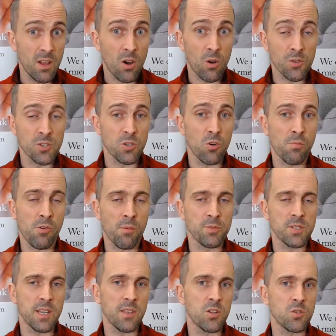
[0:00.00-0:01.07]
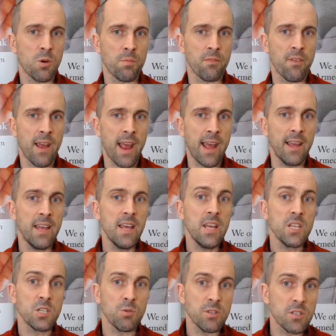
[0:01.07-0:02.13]
onto your property at the drop of a hat.
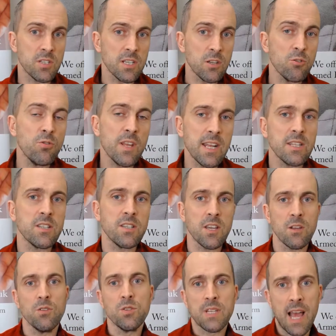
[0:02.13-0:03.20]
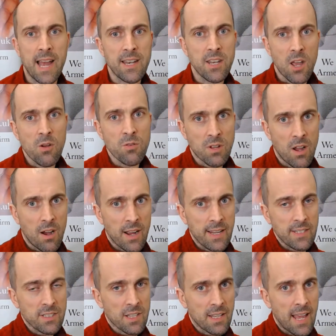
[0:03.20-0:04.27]
So we do need to use our known
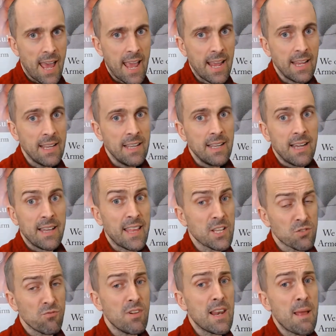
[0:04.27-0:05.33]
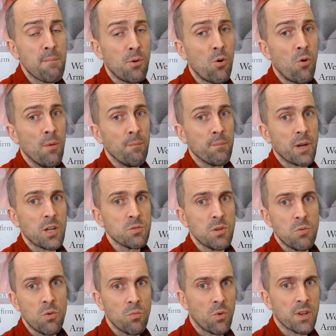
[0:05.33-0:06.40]
guys, okay? And that's really important because we
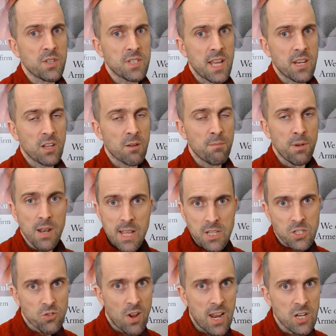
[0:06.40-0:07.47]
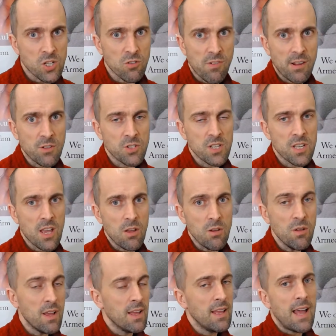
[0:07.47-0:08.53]
wouldn't want to send a complete stranger around to
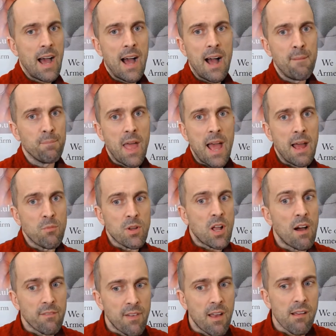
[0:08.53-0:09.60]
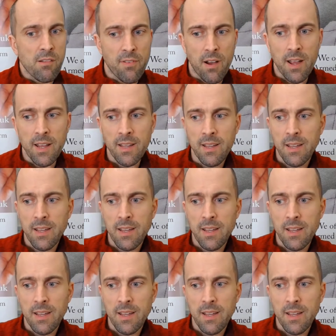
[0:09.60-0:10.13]
you and we can't verify,